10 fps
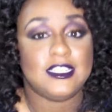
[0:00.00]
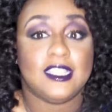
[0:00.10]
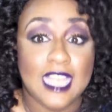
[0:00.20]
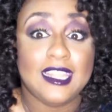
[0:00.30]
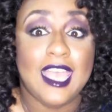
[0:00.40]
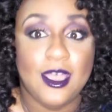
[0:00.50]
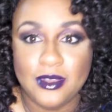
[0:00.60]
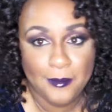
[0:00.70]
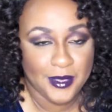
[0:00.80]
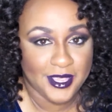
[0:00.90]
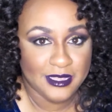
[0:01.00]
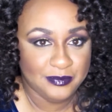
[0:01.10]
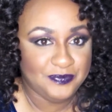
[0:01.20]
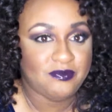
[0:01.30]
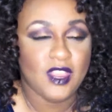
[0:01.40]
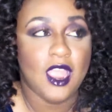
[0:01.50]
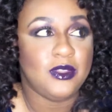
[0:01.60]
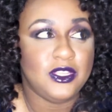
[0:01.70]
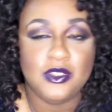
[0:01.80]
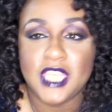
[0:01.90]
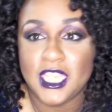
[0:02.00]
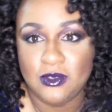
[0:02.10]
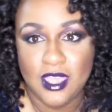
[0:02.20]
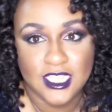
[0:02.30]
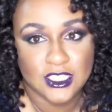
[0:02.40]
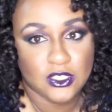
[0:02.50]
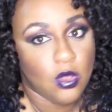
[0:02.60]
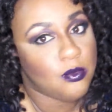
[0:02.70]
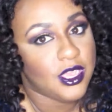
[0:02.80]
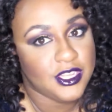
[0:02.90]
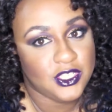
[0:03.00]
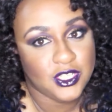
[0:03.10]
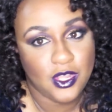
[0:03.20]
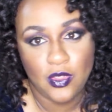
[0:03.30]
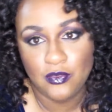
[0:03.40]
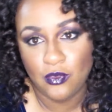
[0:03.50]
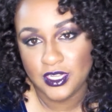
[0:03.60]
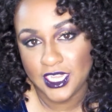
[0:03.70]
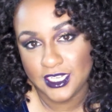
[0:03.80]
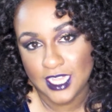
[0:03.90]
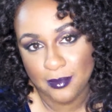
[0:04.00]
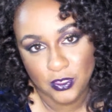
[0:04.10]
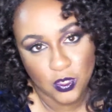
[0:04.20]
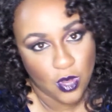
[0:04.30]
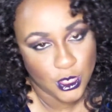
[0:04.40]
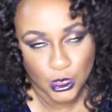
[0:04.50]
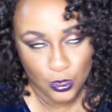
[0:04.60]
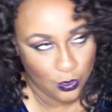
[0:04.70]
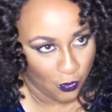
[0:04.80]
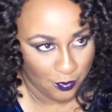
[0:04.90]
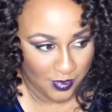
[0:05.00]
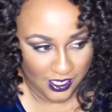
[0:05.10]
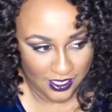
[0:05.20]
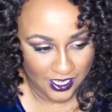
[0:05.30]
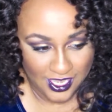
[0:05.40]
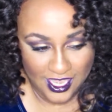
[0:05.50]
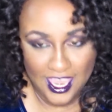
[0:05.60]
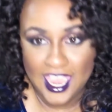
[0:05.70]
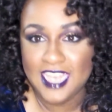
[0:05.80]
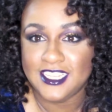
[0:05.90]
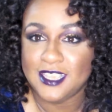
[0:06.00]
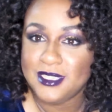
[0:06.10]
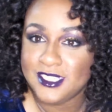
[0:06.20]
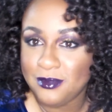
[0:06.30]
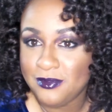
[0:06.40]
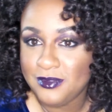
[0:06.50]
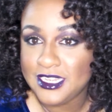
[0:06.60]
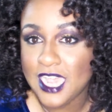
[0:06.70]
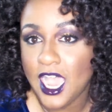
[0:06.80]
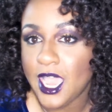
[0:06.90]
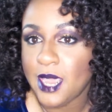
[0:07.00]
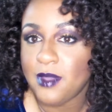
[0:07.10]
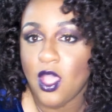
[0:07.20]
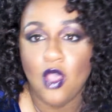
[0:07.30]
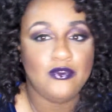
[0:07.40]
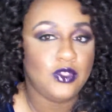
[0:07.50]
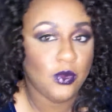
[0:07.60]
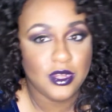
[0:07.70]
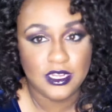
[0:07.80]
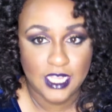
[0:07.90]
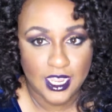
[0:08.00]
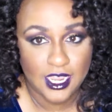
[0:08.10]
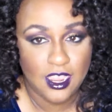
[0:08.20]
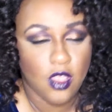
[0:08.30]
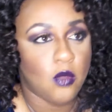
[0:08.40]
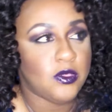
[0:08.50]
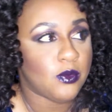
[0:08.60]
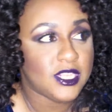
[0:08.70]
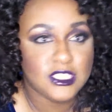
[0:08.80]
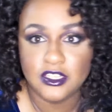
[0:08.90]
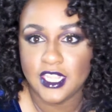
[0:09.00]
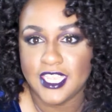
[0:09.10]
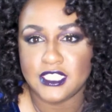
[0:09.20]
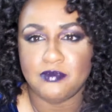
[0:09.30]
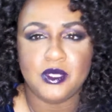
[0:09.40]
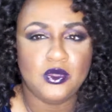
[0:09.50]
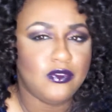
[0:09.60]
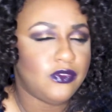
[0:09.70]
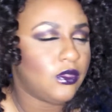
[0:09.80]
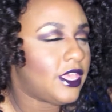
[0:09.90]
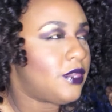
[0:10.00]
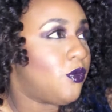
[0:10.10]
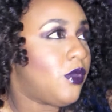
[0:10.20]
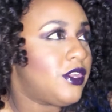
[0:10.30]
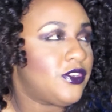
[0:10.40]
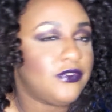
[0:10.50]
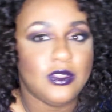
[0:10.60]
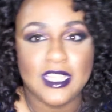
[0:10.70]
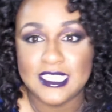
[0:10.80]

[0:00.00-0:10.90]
that loud. But I really do thank you guys so much for taking the time out to watch little old me and to give me some time of your day. I hope the rest of your day is beautiful and wonderful and